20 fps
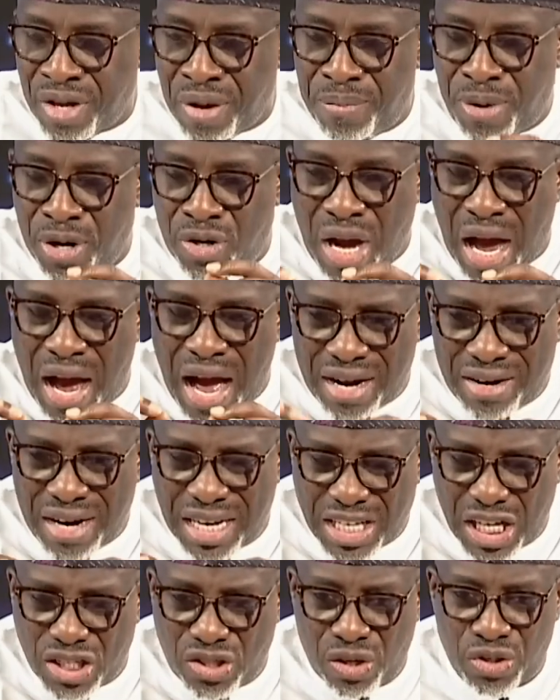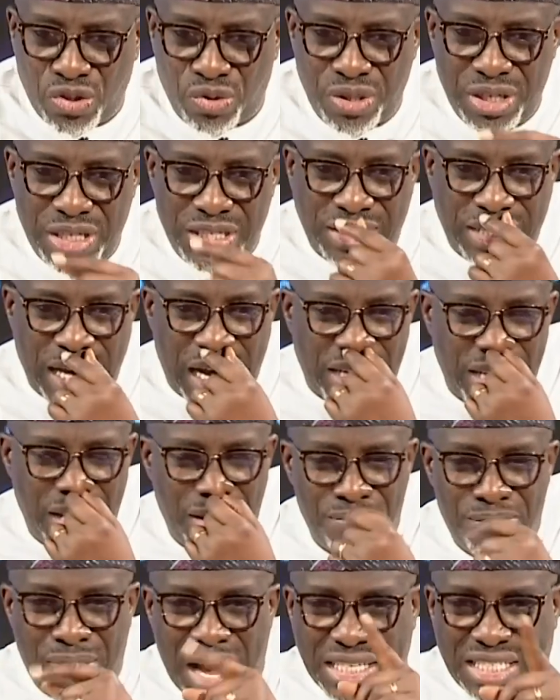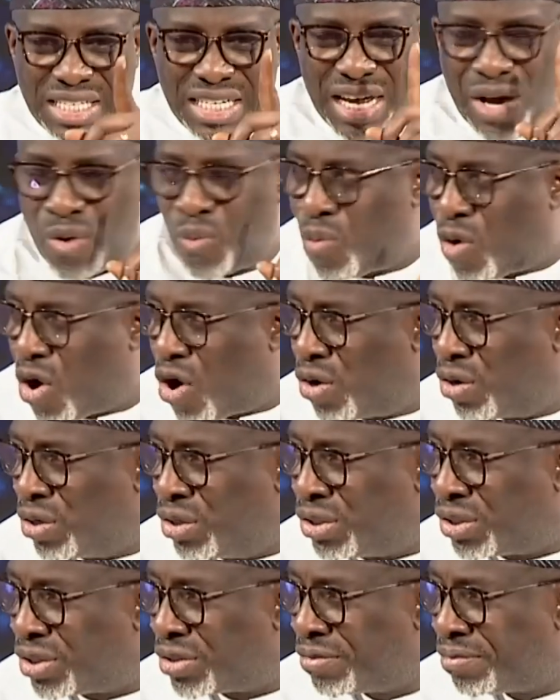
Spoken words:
But our greatest undoing is that imagine a world